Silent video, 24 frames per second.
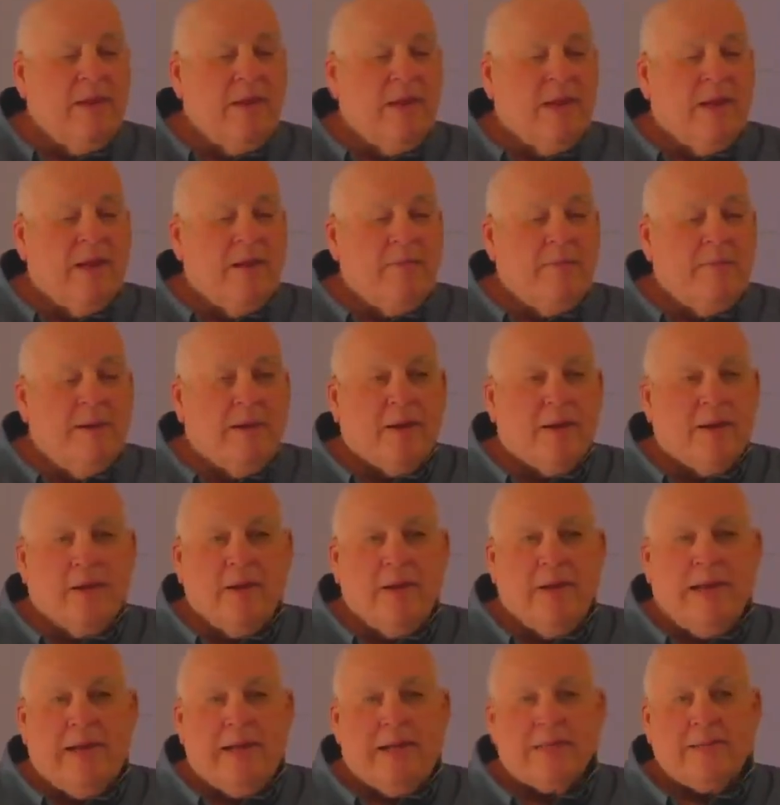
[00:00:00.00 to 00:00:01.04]
about a
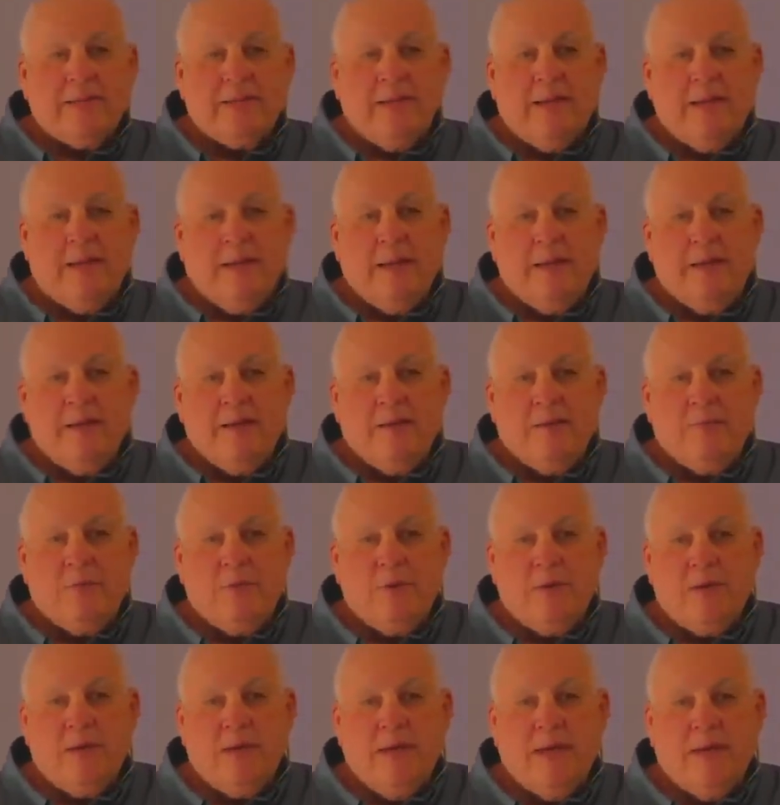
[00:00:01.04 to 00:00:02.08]
class that I had
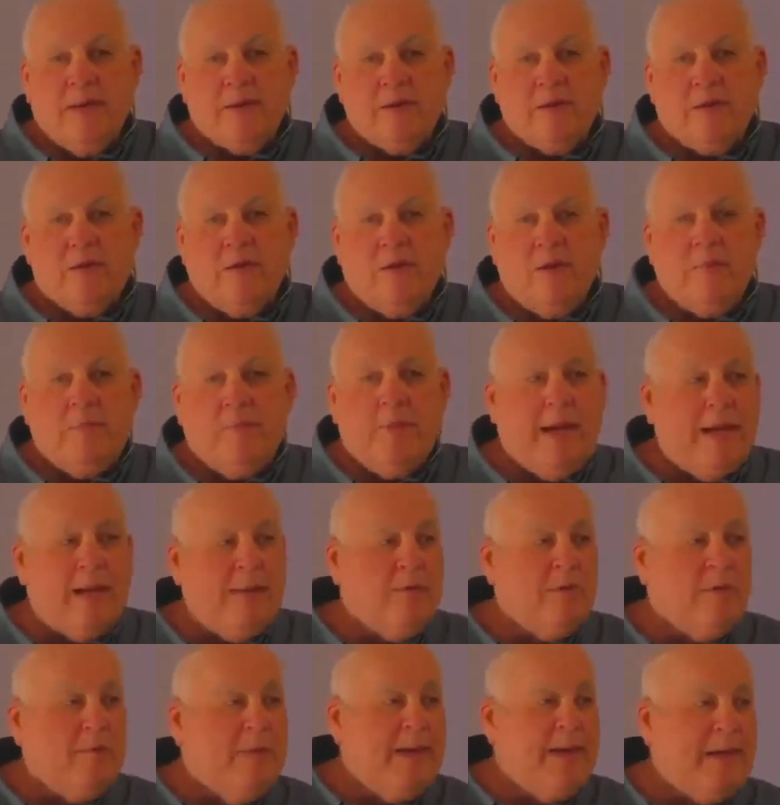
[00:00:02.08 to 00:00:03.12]
put together called
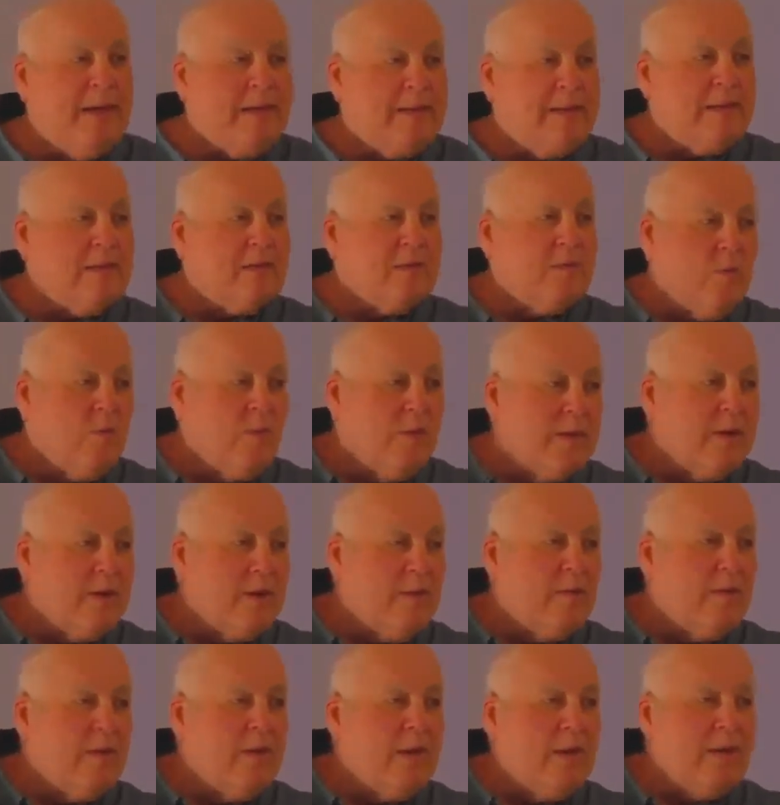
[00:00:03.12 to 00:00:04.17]
Bible Basics
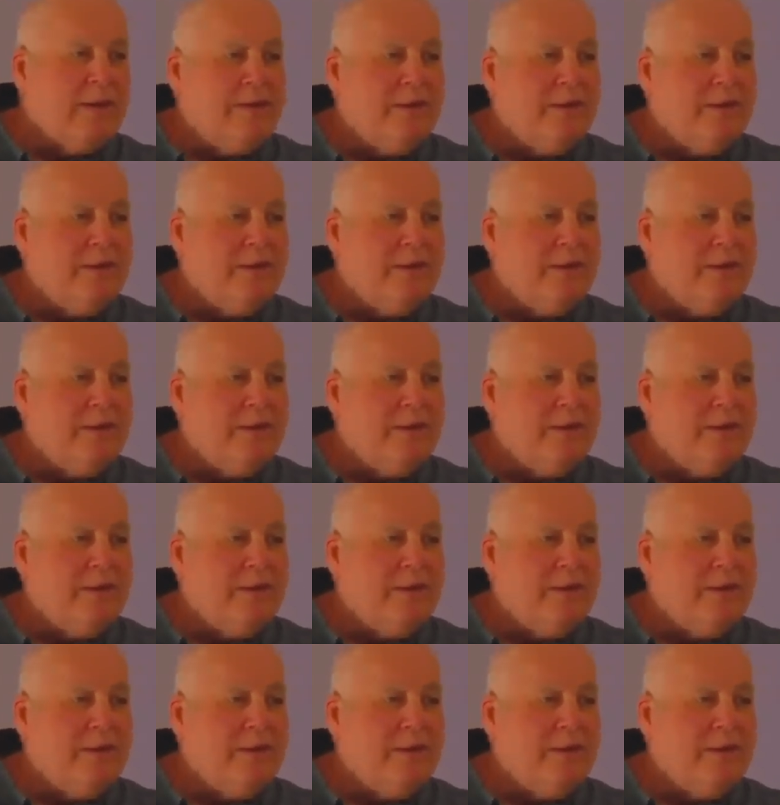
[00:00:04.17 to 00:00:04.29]
101.